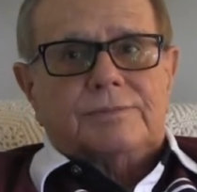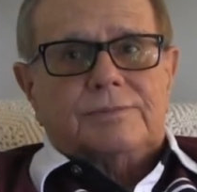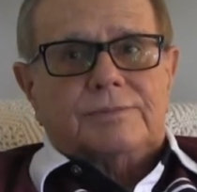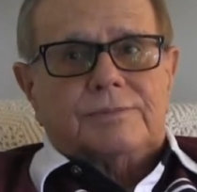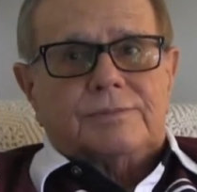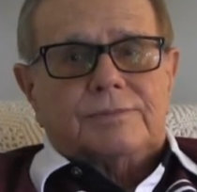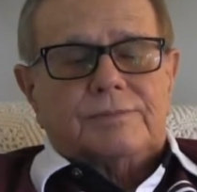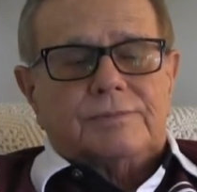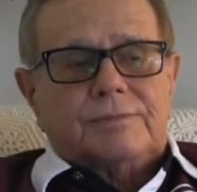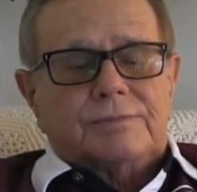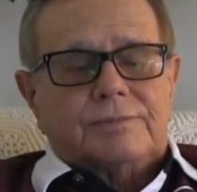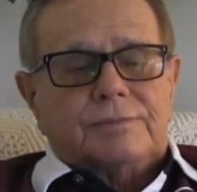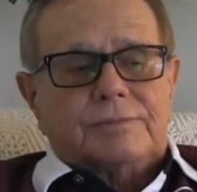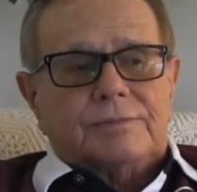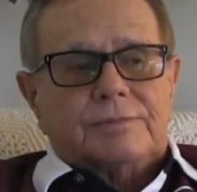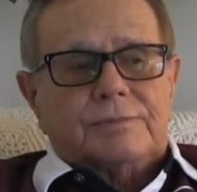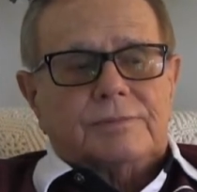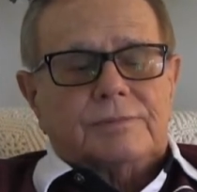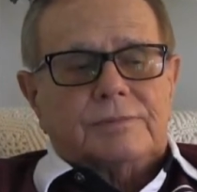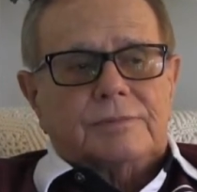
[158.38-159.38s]

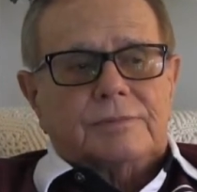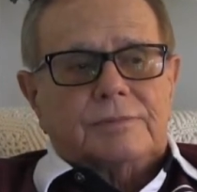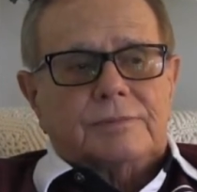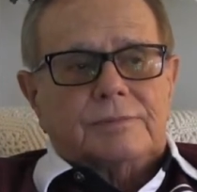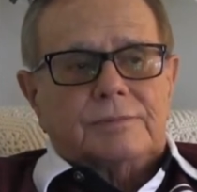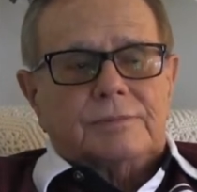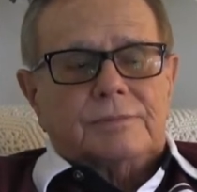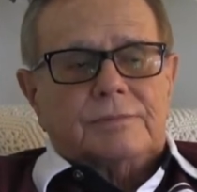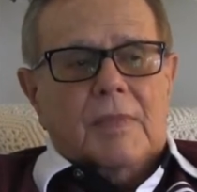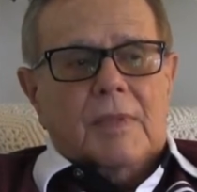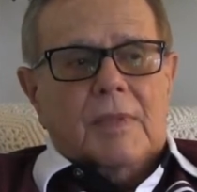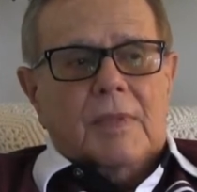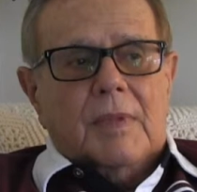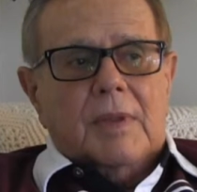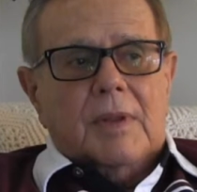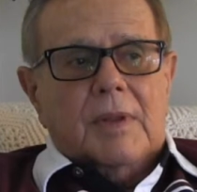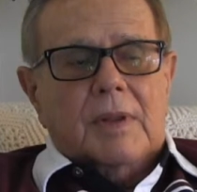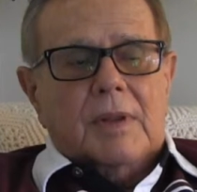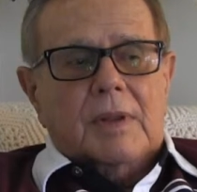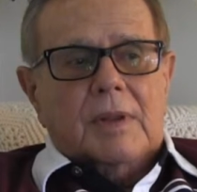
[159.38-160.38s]

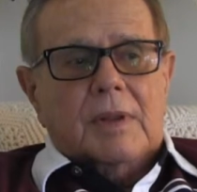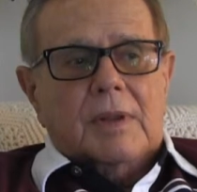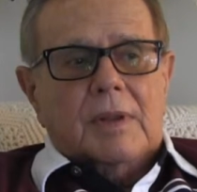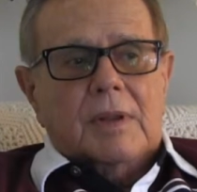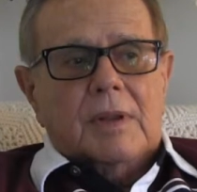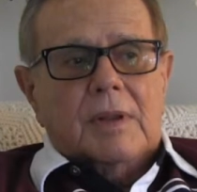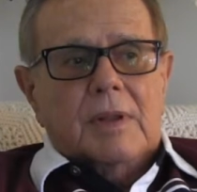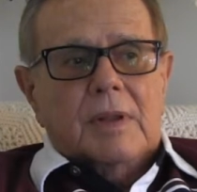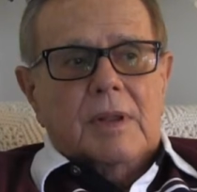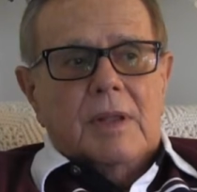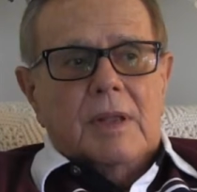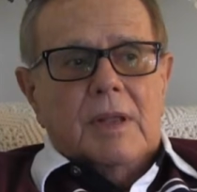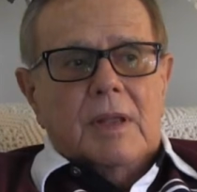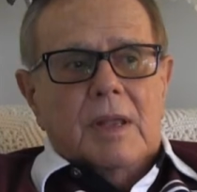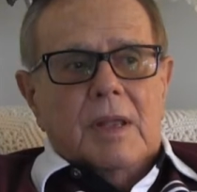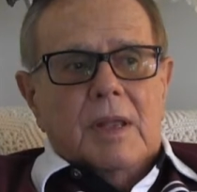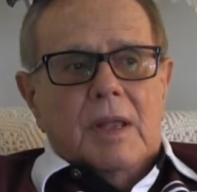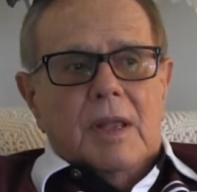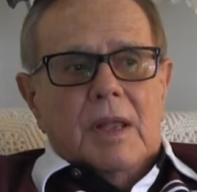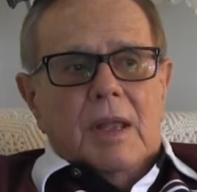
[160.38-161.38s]

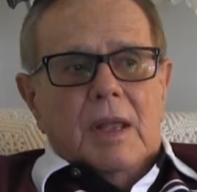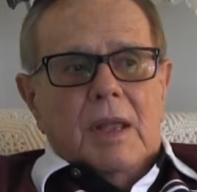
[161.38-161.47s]
[no speech]